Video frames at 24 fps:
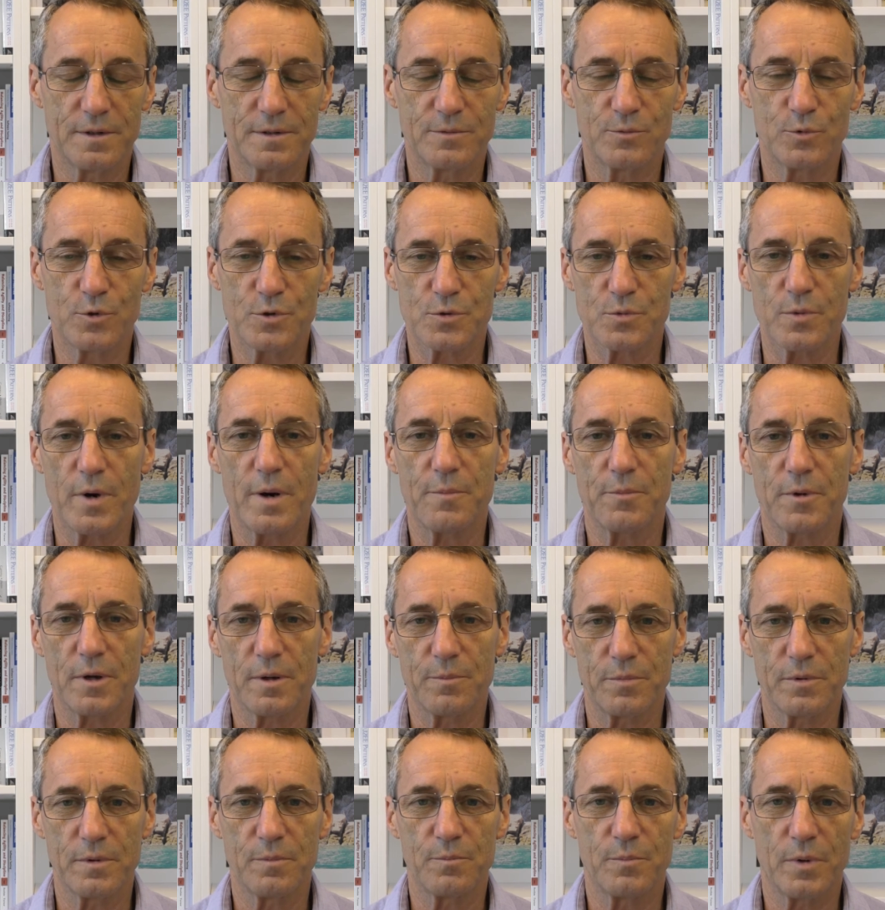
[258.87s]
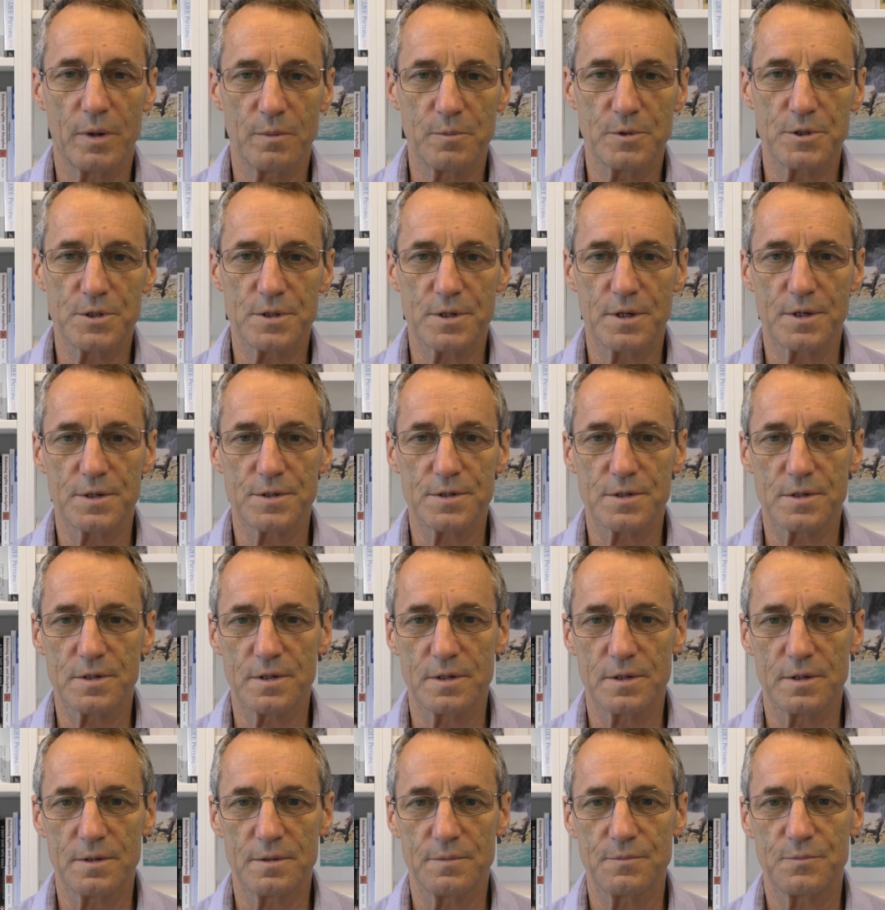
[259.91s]
it was wrapped up and published as
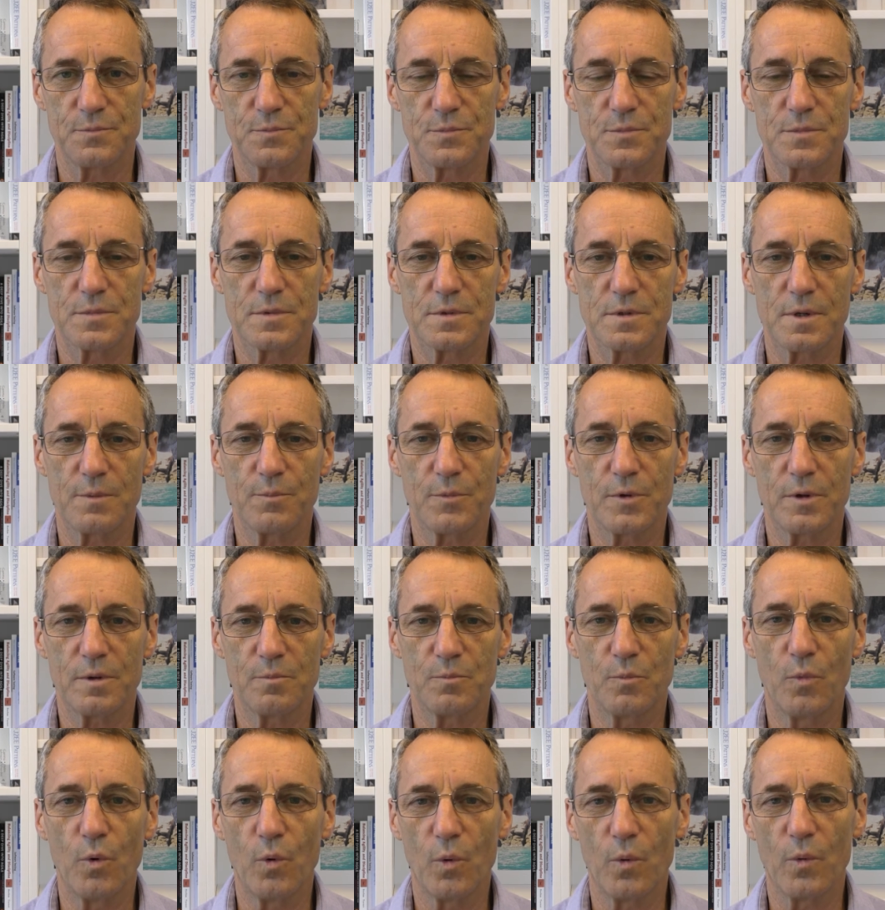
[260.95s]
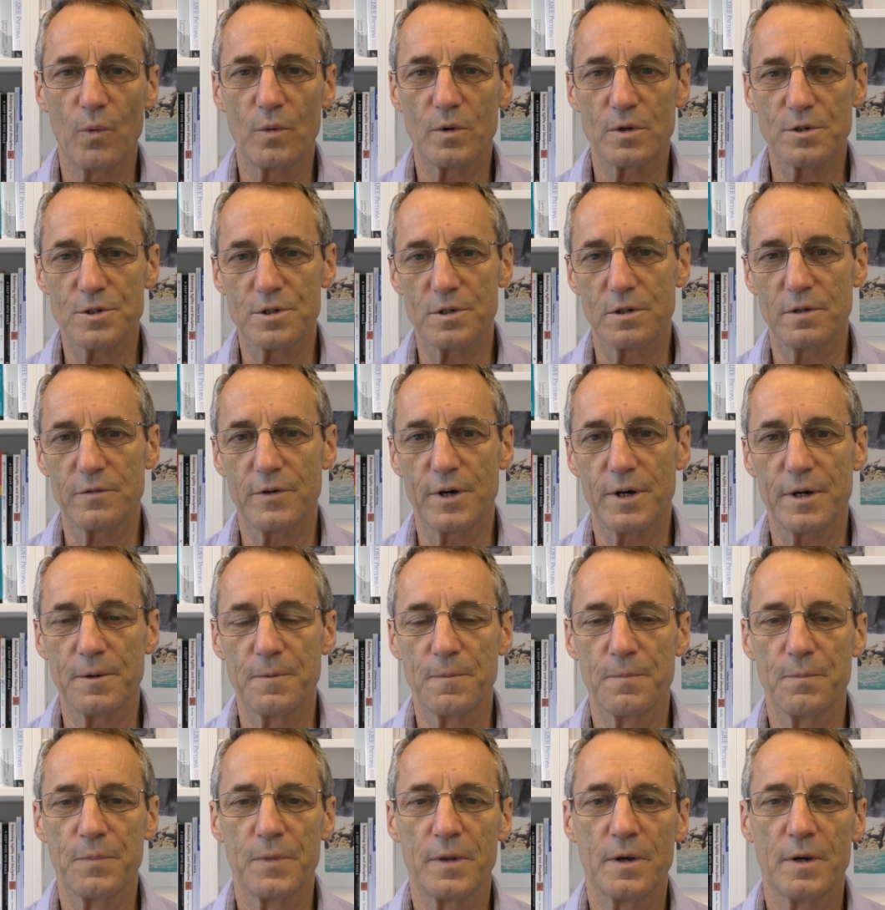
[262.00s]
um, something more than a survey.